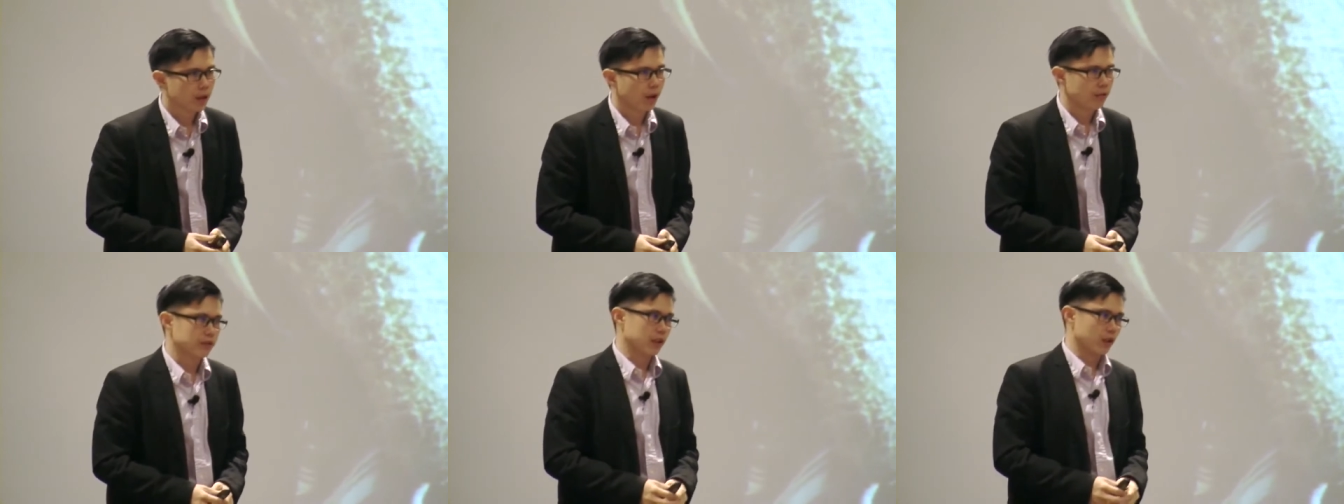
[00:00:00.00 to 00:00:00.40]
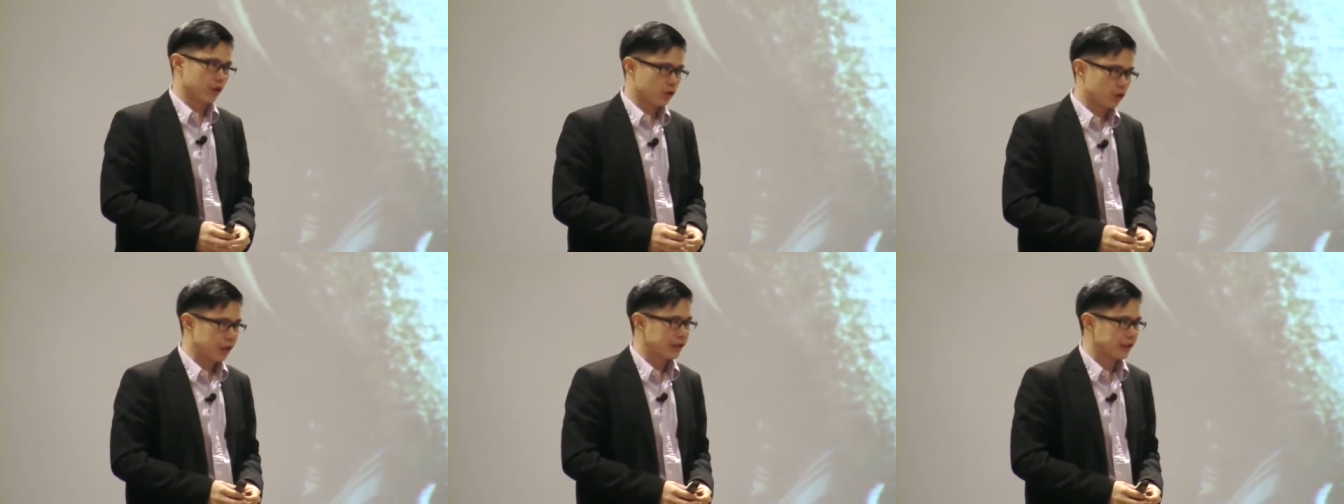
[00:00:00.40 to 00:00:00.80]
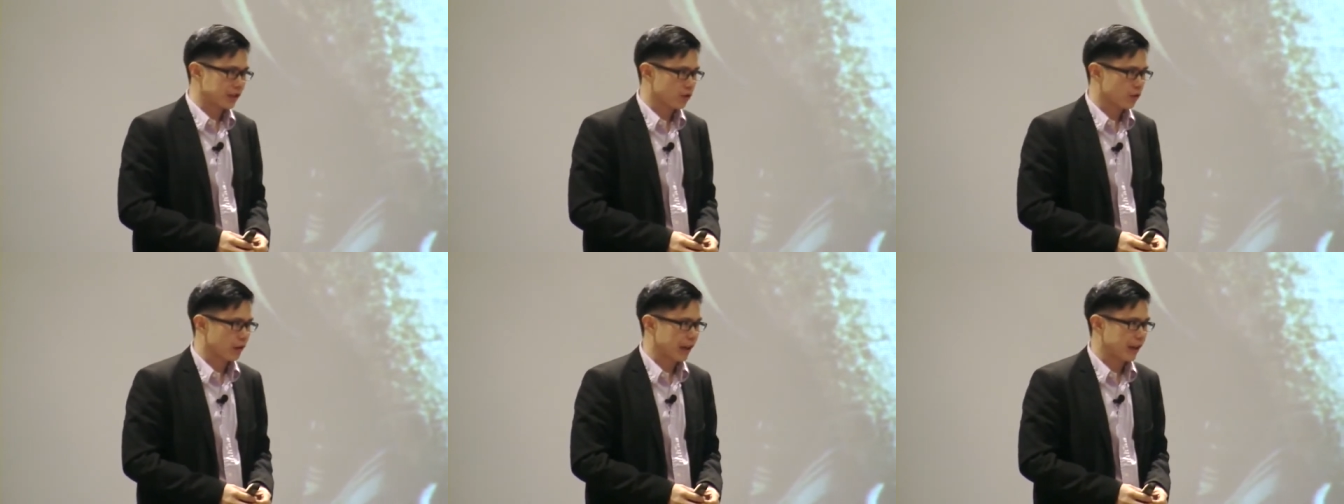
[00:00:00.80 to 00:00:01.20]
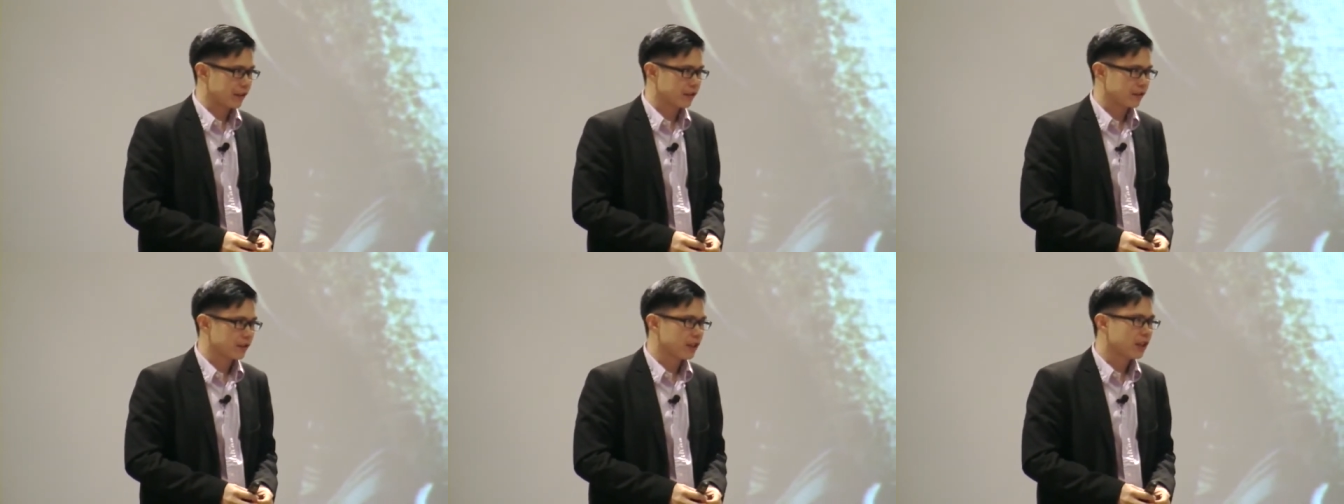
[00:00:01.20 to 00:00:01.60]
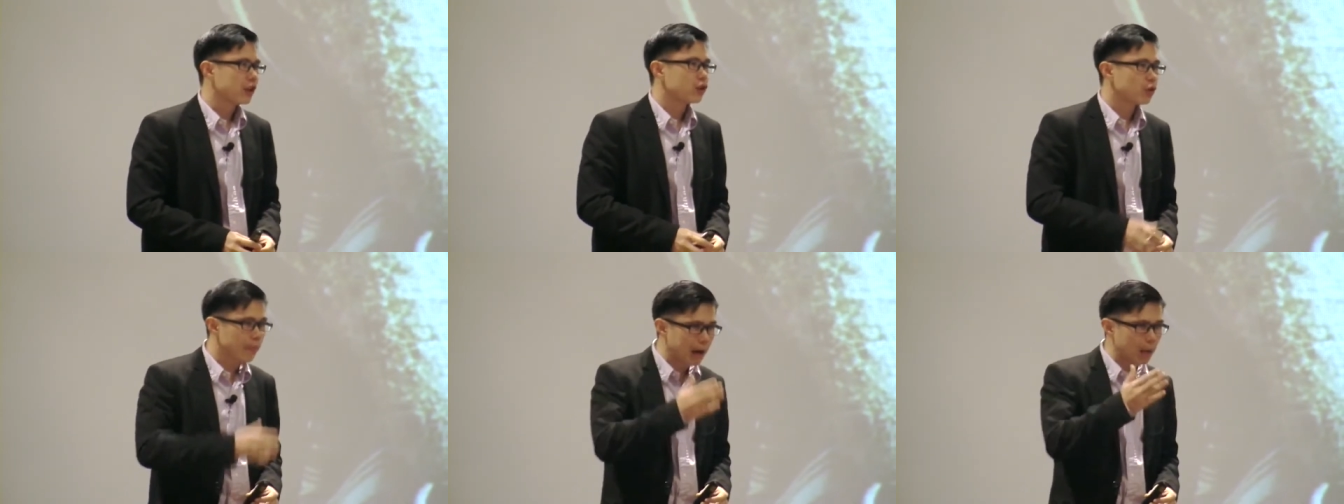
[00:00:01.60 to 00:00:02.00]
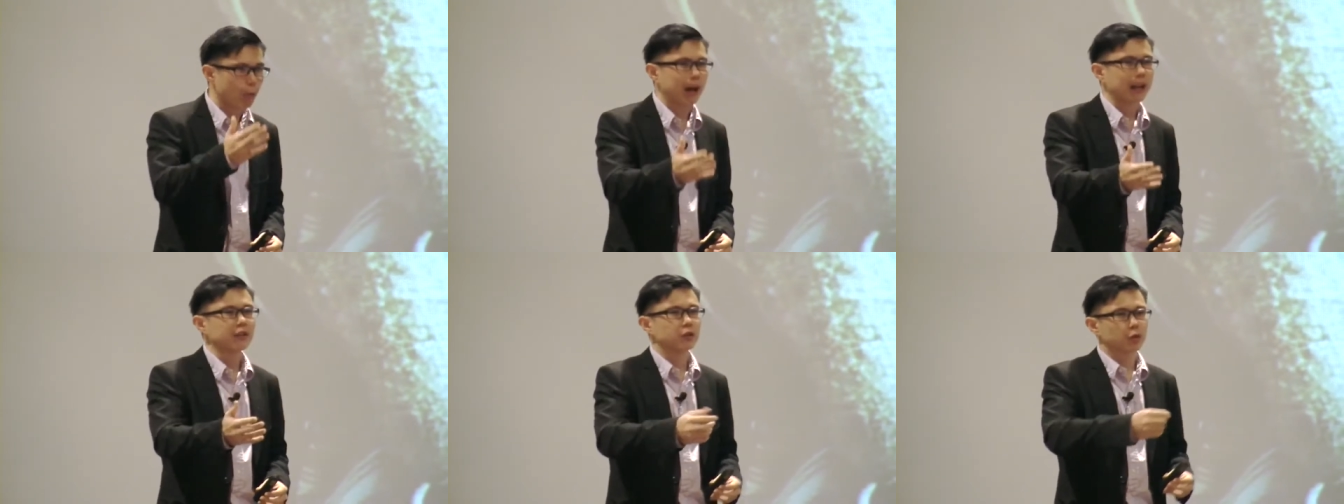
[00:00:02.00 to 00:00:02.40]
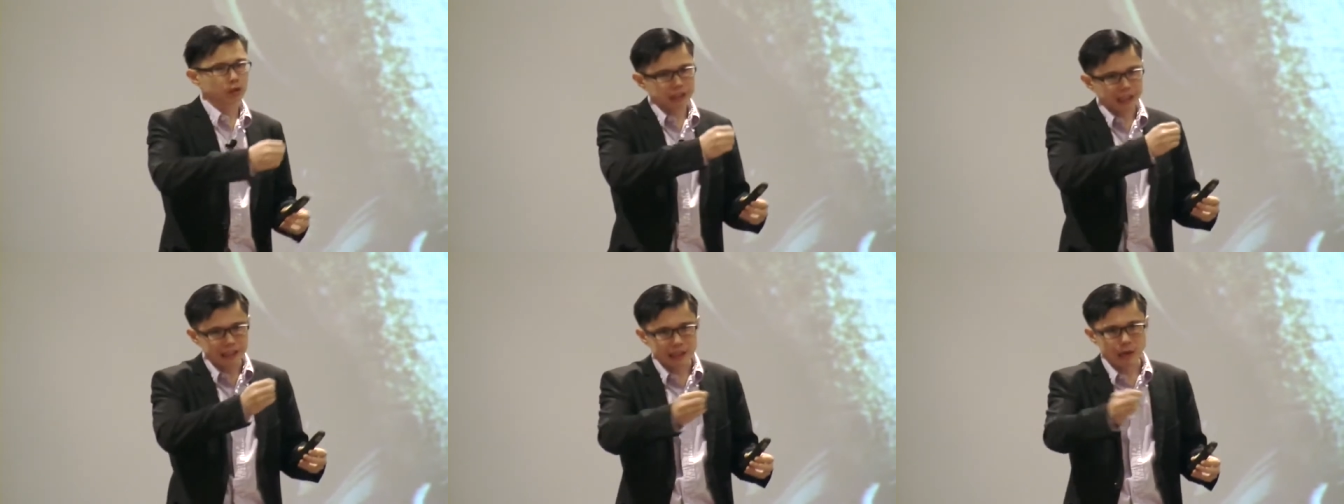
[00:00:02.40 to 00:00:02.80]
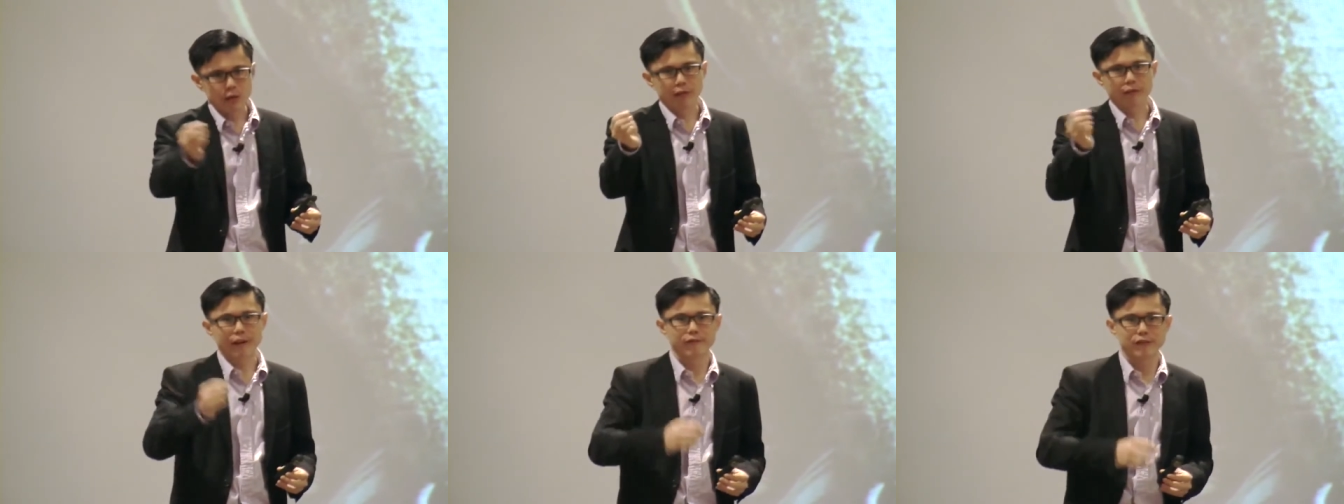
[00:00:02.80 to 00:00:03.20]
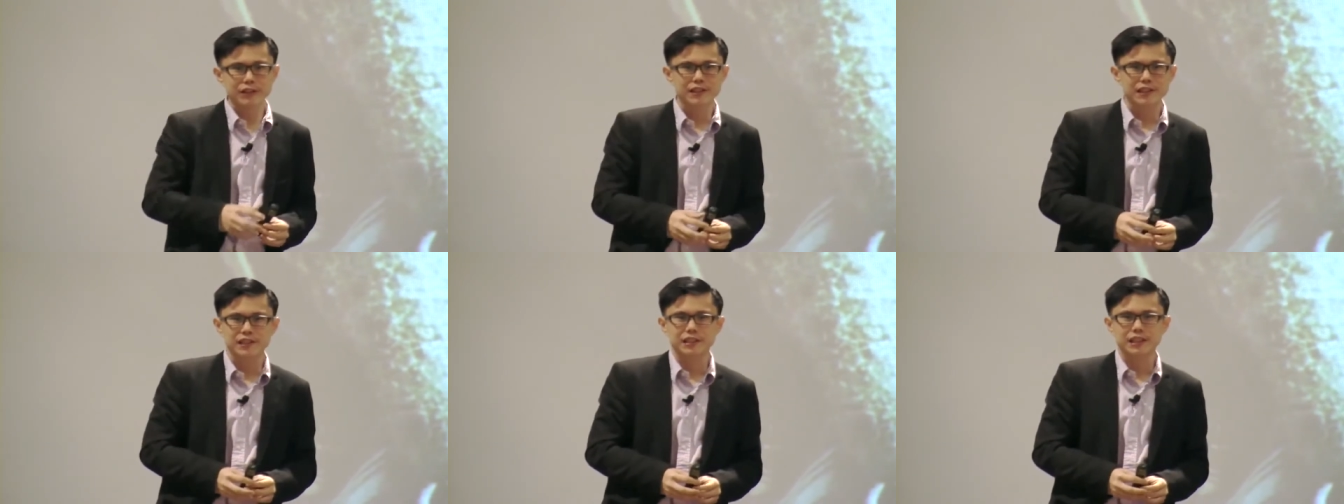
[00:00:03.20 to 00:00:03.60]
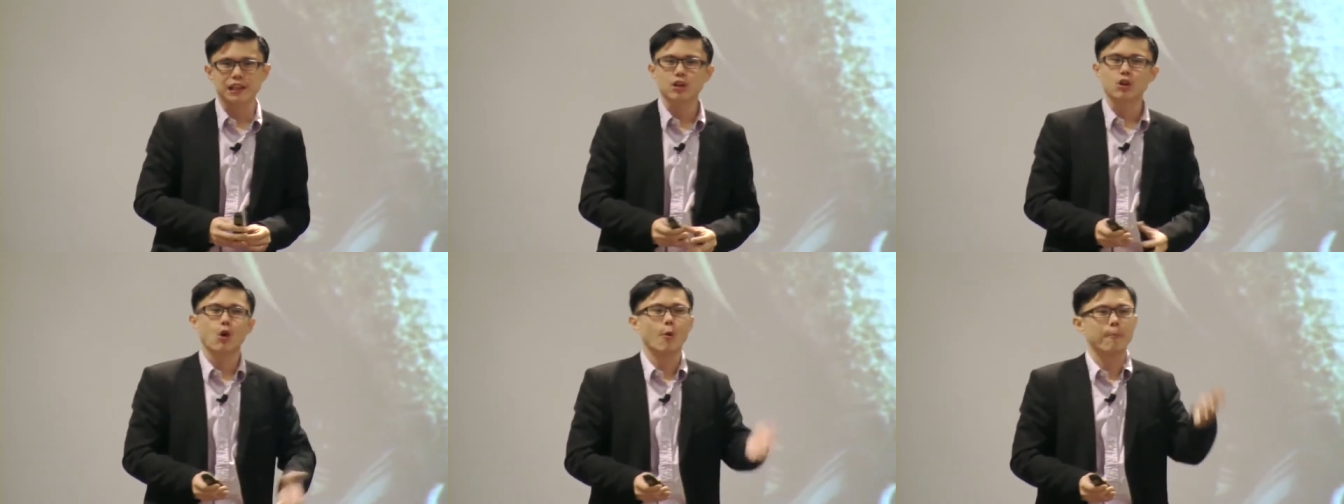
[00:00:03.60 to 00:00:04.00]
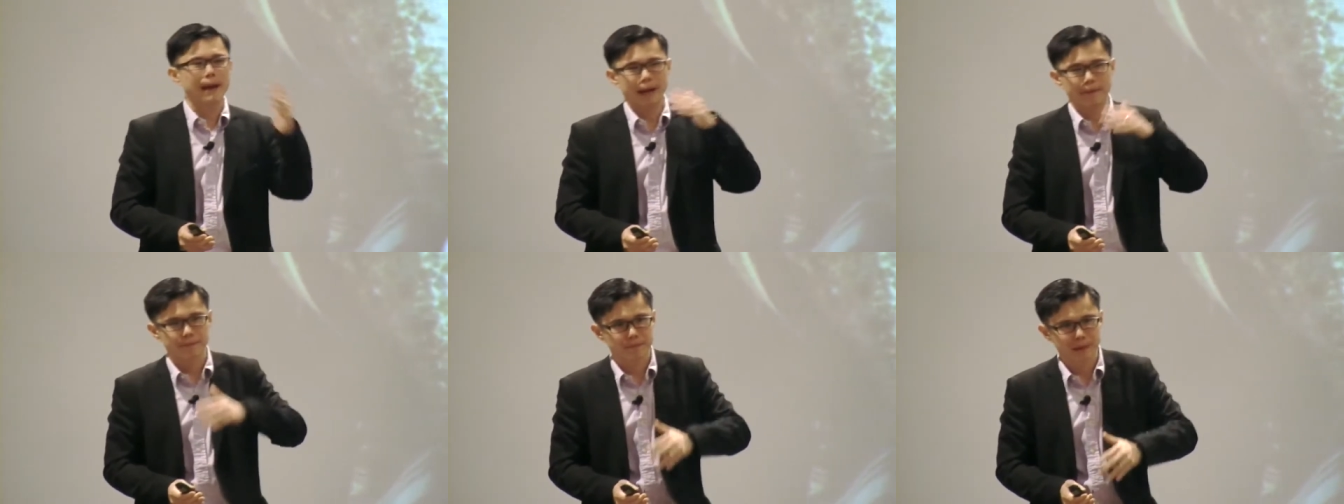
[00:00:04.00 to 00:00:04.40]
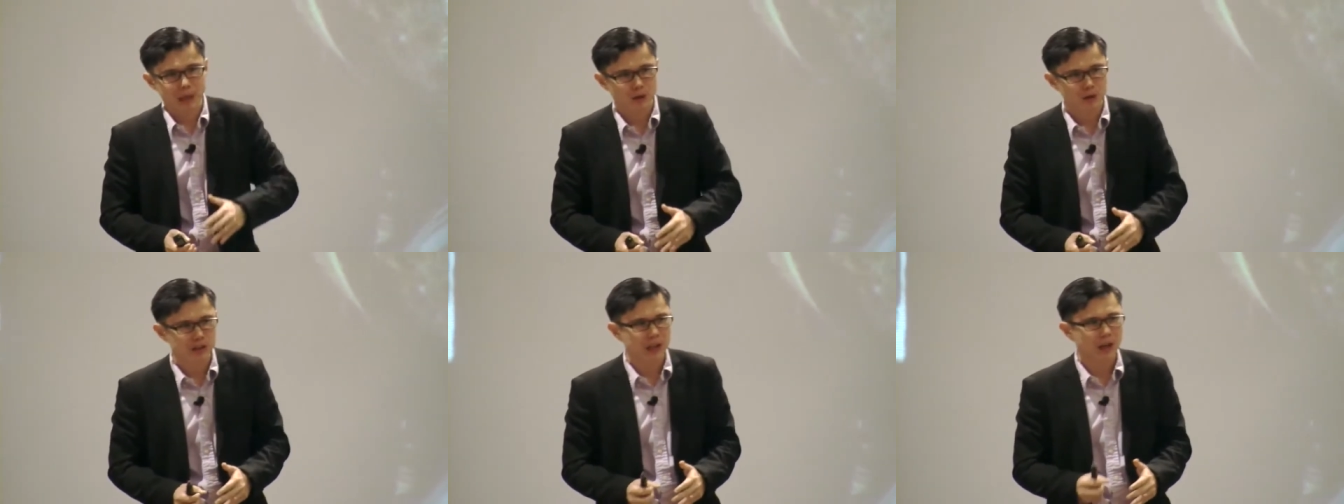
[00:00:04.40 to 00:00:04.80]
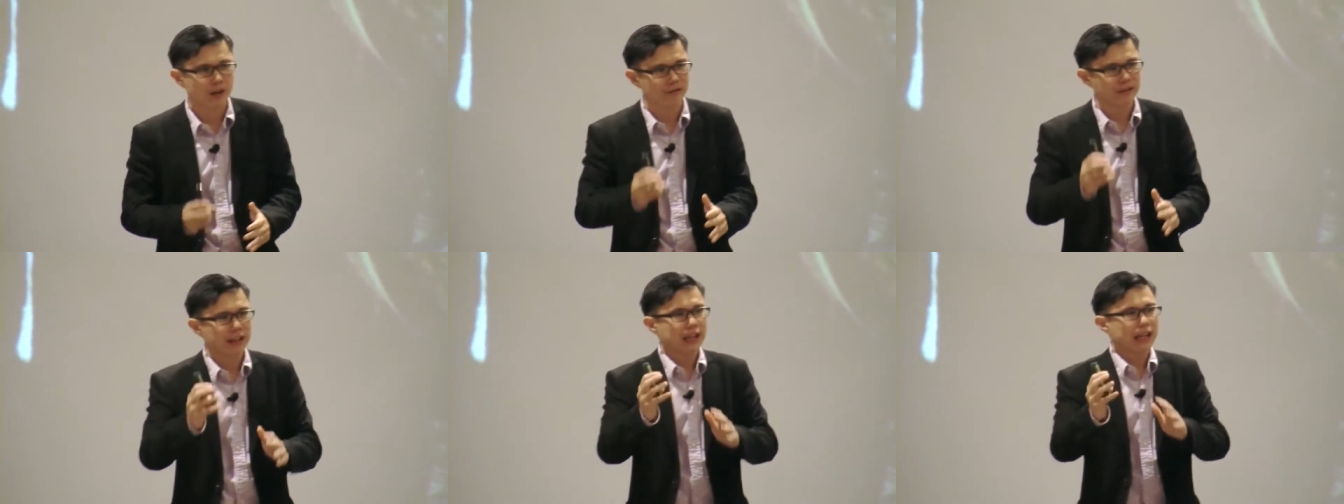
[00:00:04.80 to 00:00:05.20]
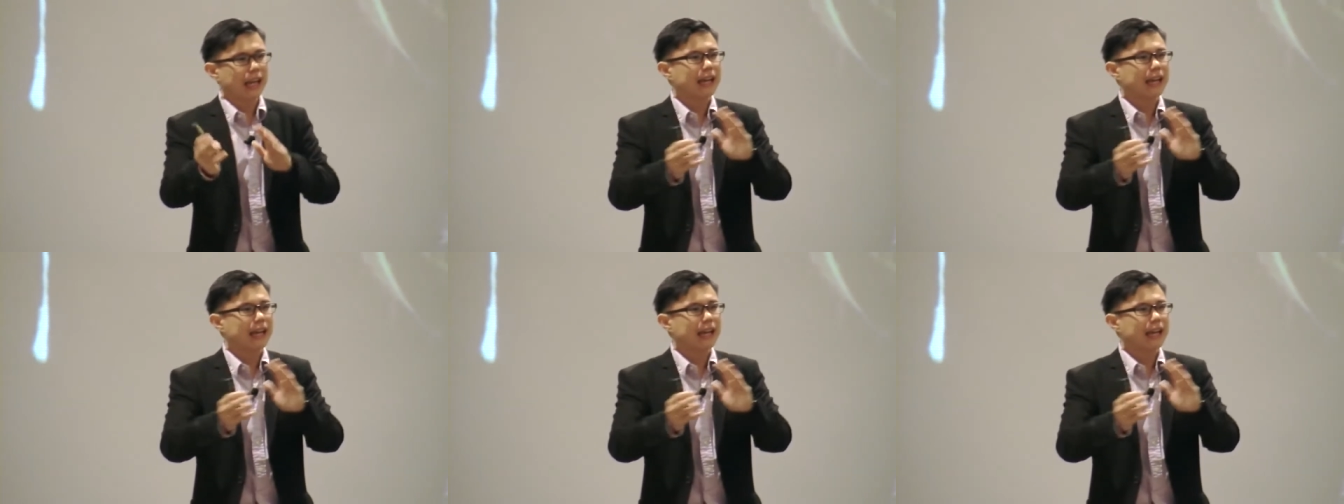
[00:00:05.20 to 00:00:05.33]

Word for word: of the Lord Jesus Christ. You might want to take down the references here, go back by yourself,